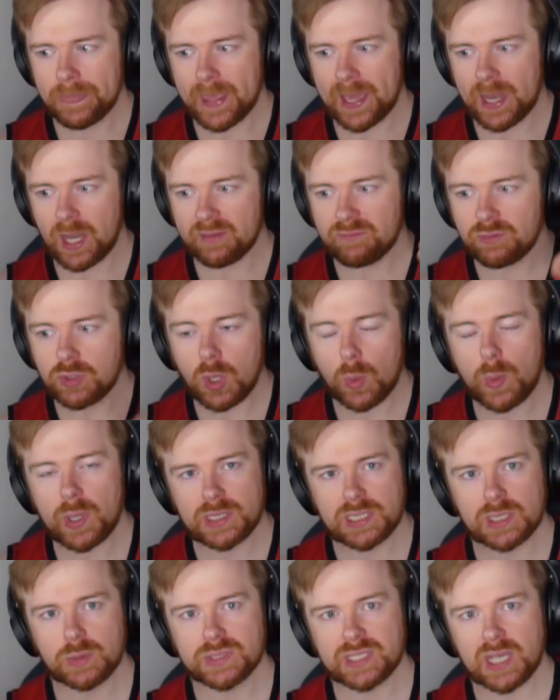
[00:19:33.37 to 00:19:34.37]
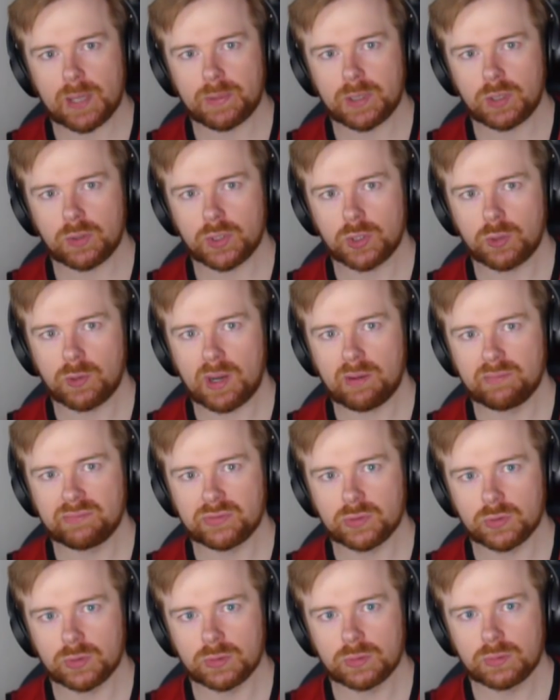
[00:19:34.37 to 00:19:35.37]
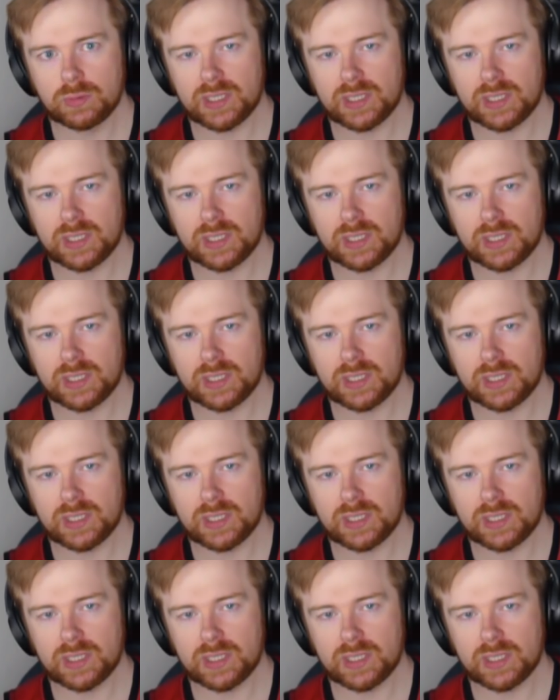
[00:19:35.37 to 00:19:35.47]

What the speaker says: and I have no idea what's happening on the ground floor.